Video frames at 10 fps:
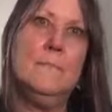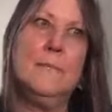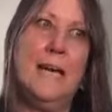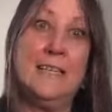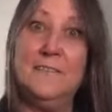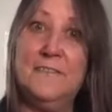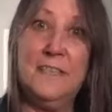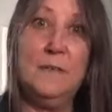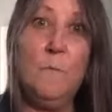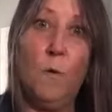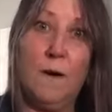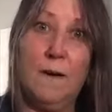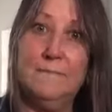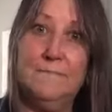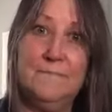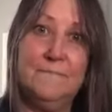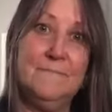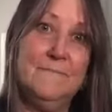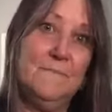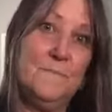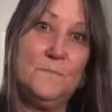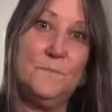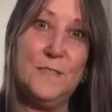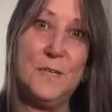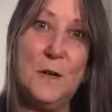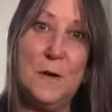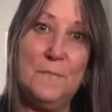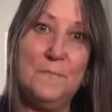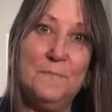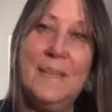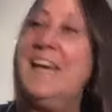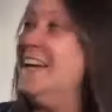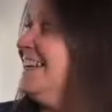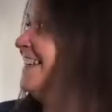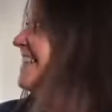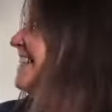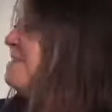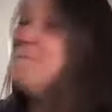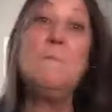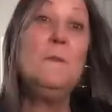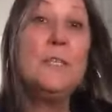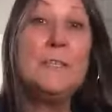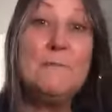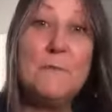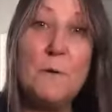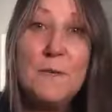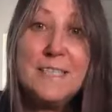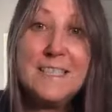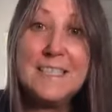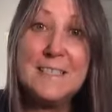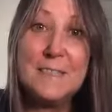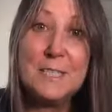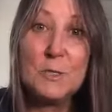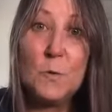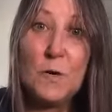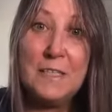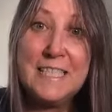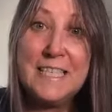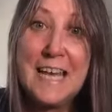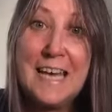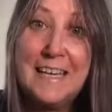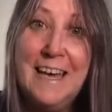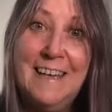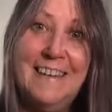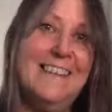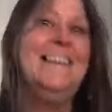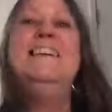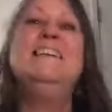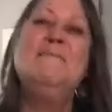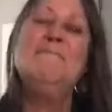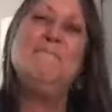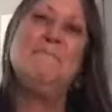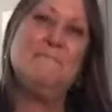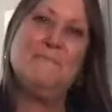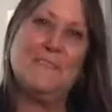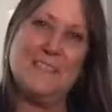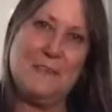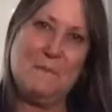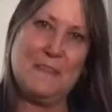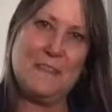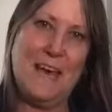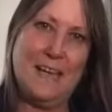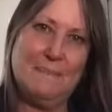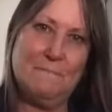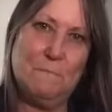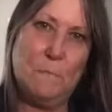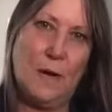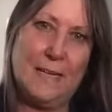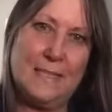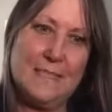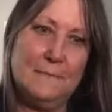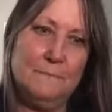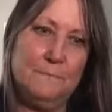I can feel more, you know. Looking forward to seeing the squirrel today. We'll see what that brings.